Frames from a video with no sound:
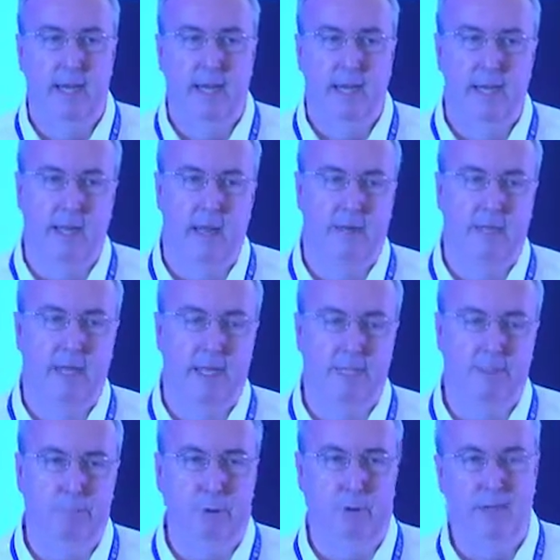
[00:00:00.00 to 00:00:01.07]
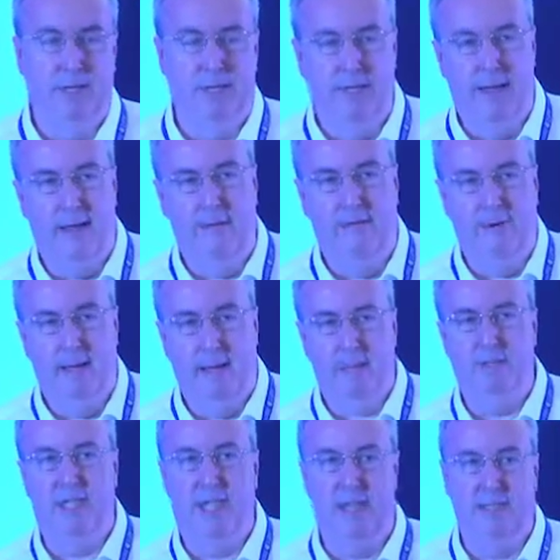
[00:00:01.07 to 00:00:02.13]
currently exports, and therefore it
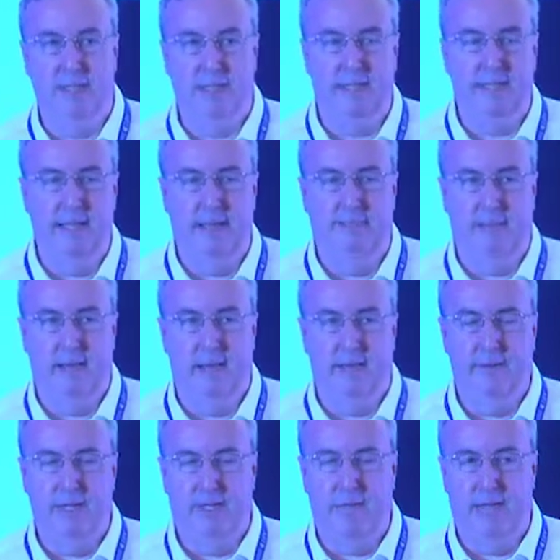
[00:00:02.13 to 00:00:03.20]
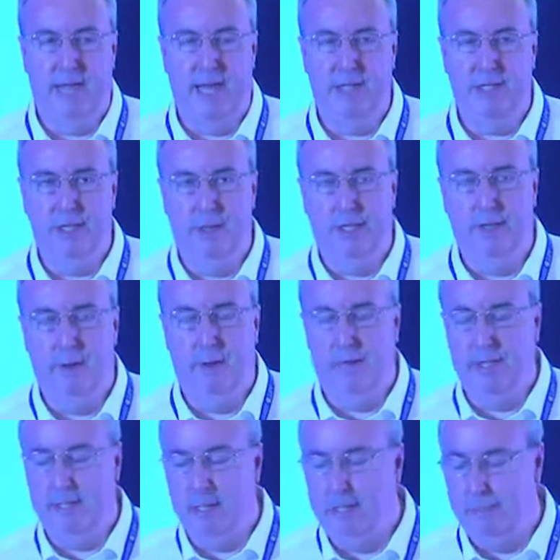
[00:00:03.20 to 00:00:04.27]
emphasizes the need for diversification into
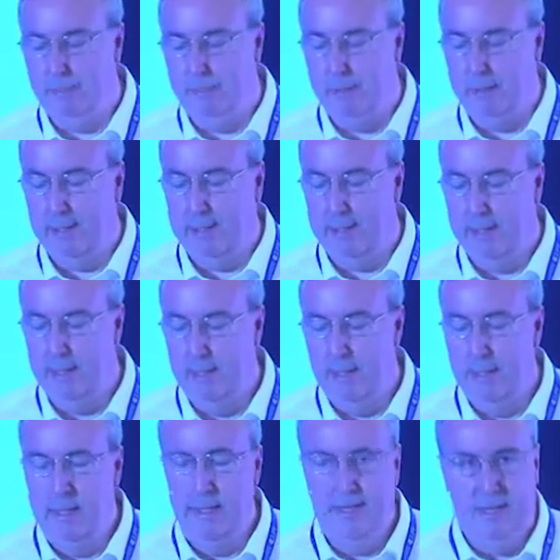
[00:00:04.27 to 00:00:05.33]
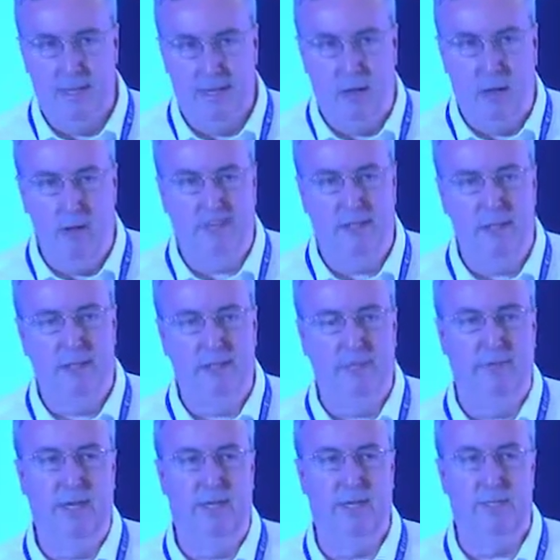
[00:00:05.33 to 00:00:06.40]
other types of products. So there's a whole series
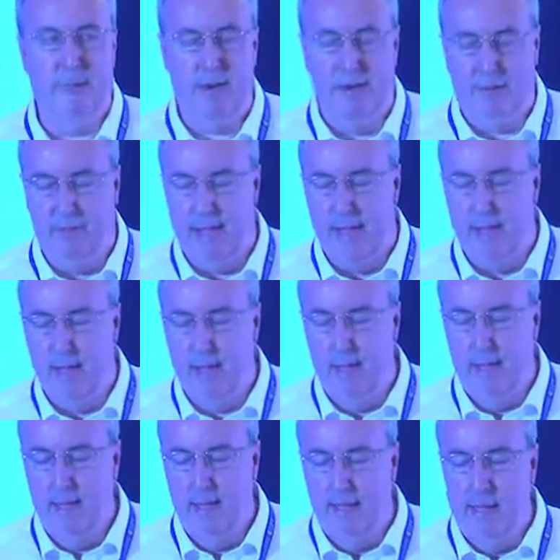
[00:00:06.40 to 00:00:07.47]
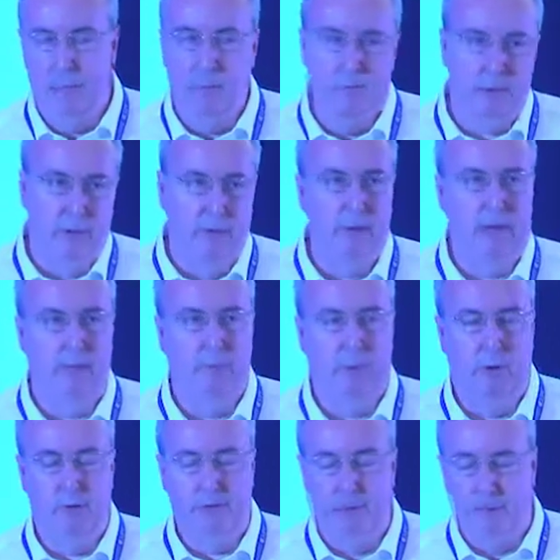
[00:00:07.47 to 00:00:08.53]
of issues around there. And we talk about them
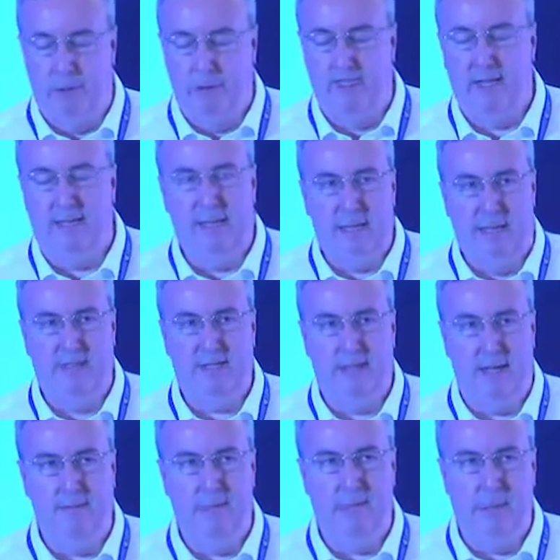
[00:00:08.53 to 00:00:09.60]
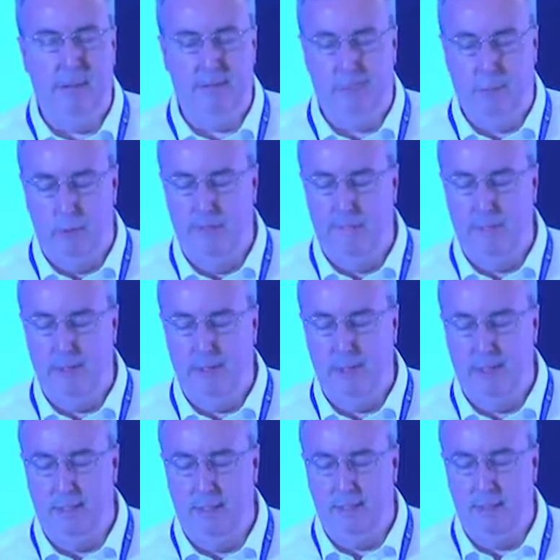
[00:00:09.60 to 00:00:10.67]
more in the report. I don't have time to go into all of
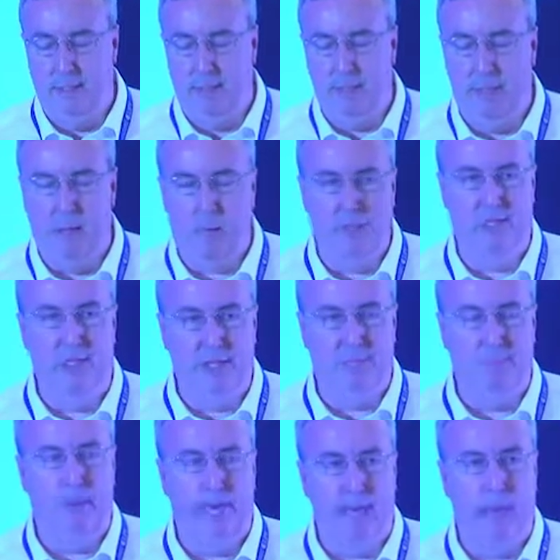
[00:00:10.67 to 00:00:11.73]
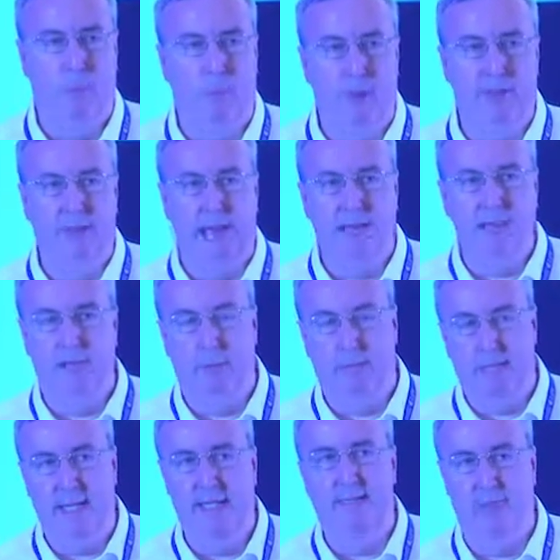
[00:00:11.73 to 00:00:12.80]
those in detail, but I want to just pick up one that actually
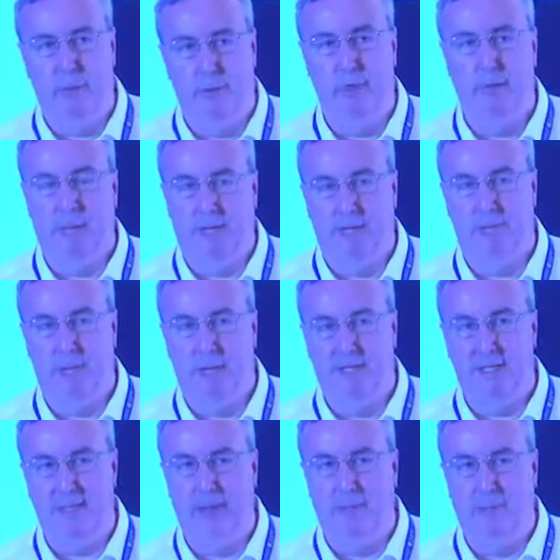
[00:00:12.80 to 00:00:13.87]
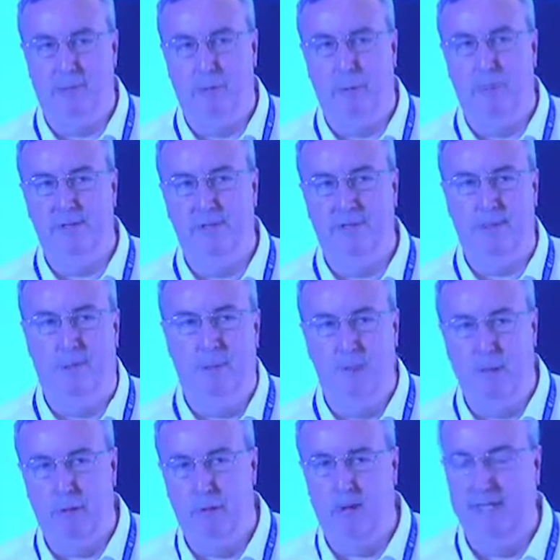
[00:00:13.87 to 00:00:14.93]
we didn't talk about so much in that report, and some
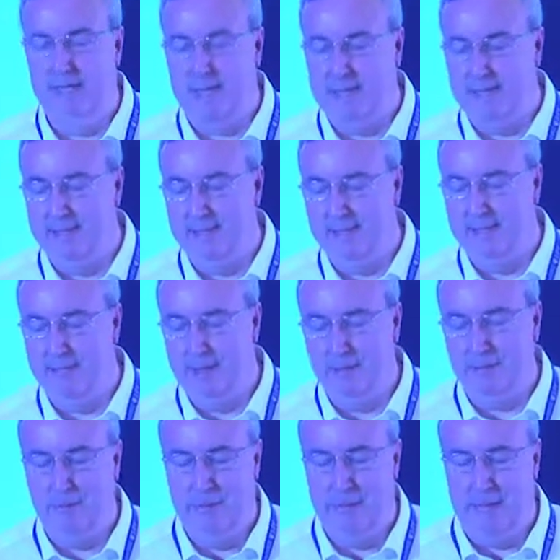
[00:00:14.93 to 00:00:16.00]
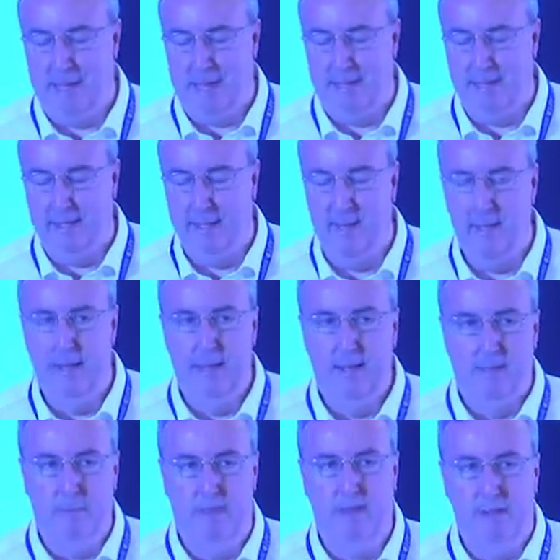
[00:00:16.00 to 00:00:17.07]
people criticized us for not talking about it,
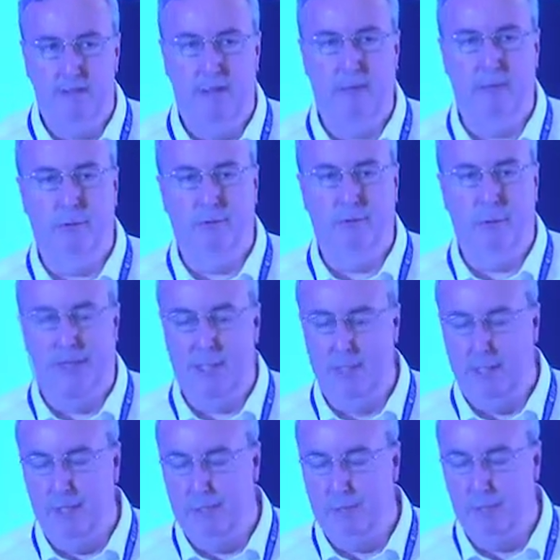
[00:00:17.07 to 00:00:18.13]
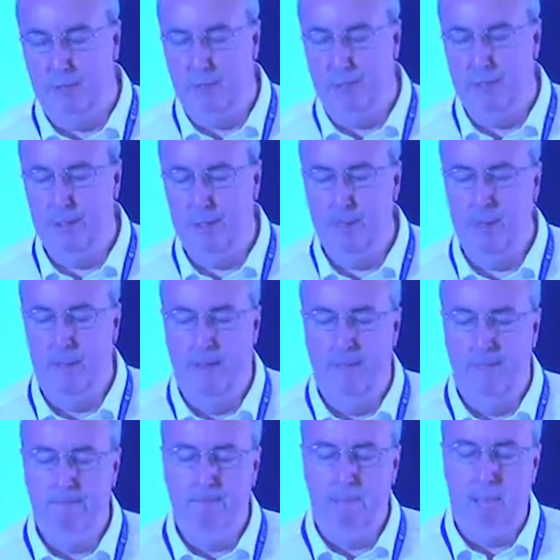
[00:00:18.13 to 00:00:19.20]
which is around automation and jobs.
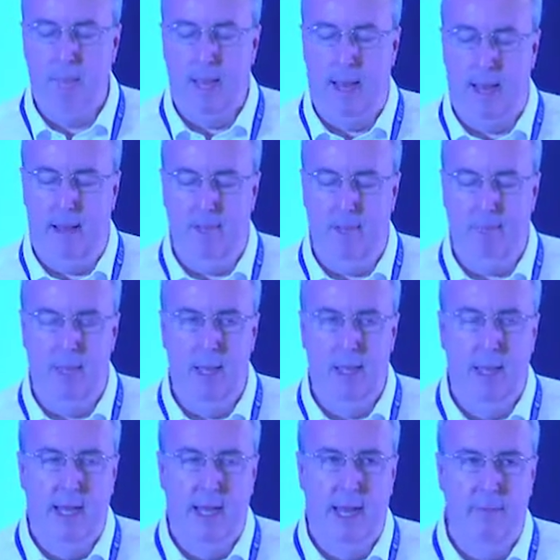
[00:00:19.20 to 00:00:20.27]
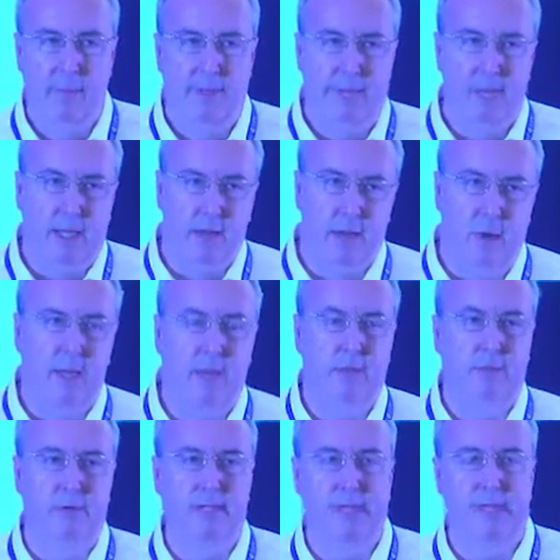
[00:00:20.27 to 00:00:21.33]
And we've done quite a lot
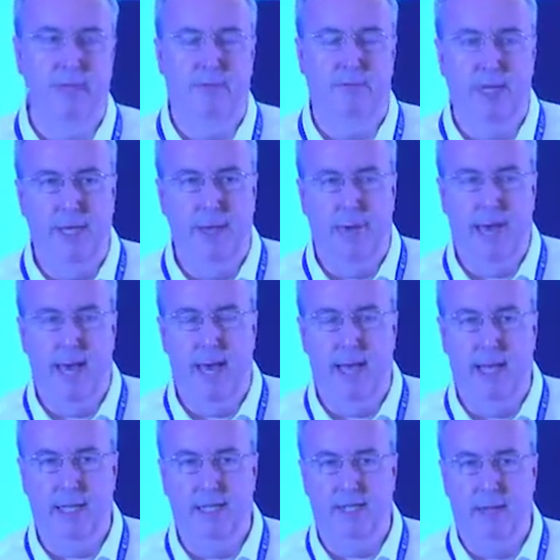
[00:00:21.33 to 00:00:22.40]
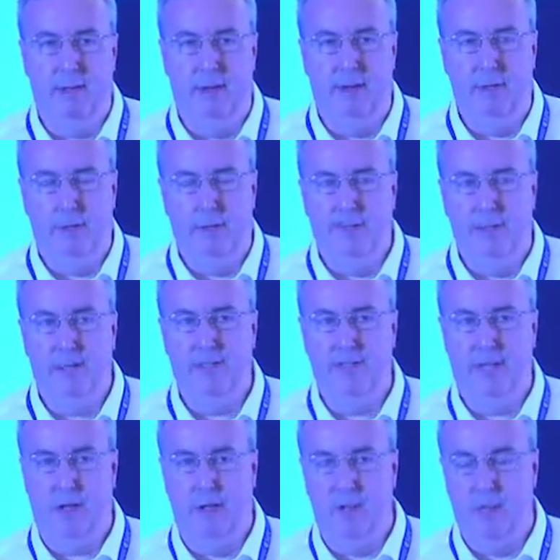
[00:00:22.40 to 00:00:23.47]
of research for the UK and some other advanced
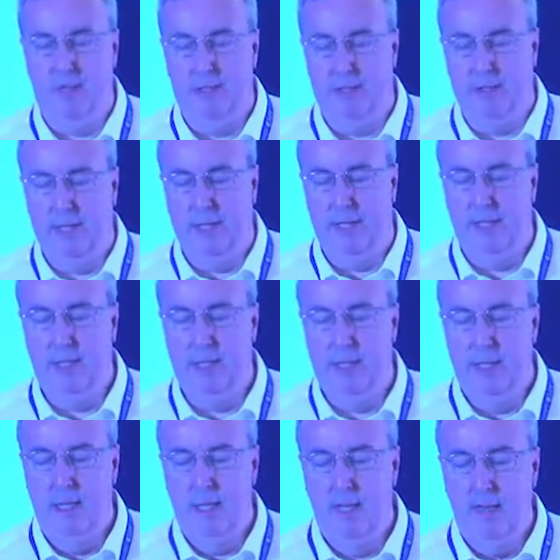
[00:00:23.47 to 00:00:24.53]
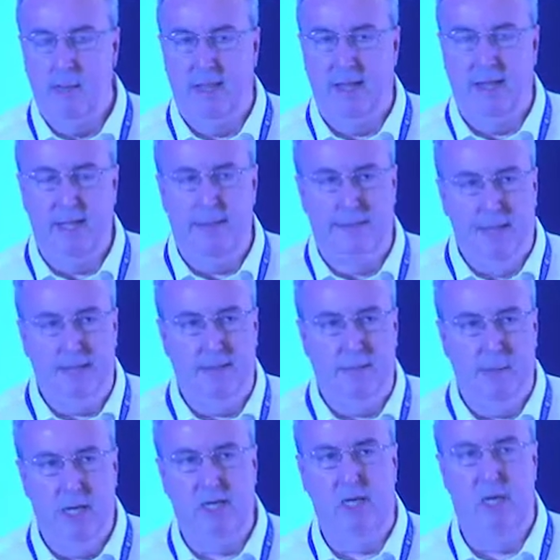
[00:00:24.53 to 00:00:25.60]
economies on this, but I think the first
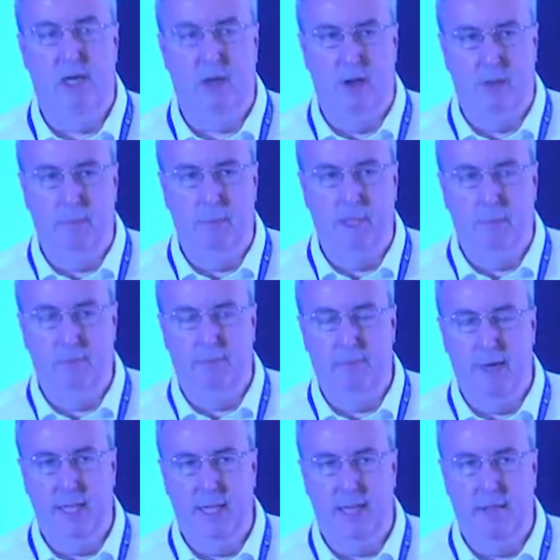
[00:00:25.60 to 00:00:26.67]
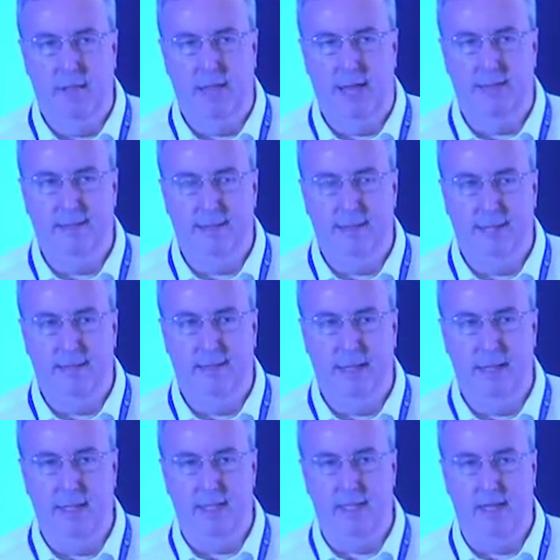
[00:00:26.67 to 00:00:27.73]
emerging economy that we've really looked at in
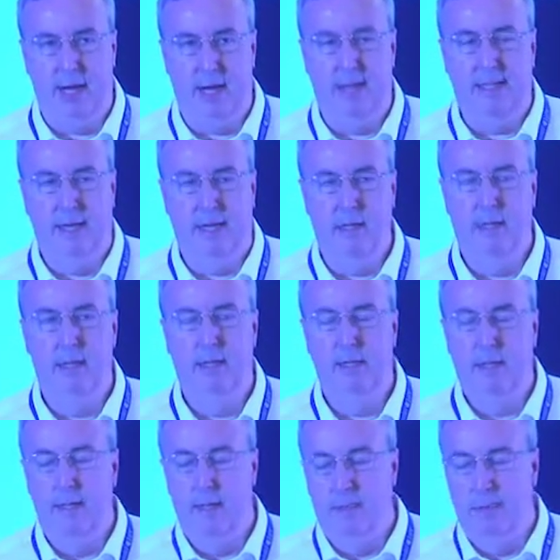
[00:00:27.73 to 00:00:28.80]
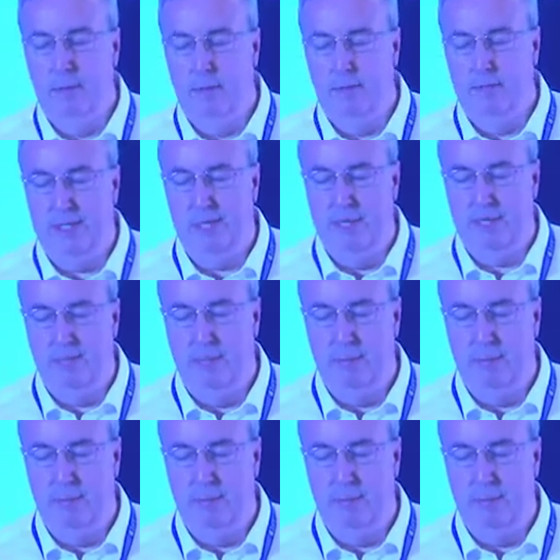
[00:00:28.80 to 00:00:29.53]
detail is China, through research that we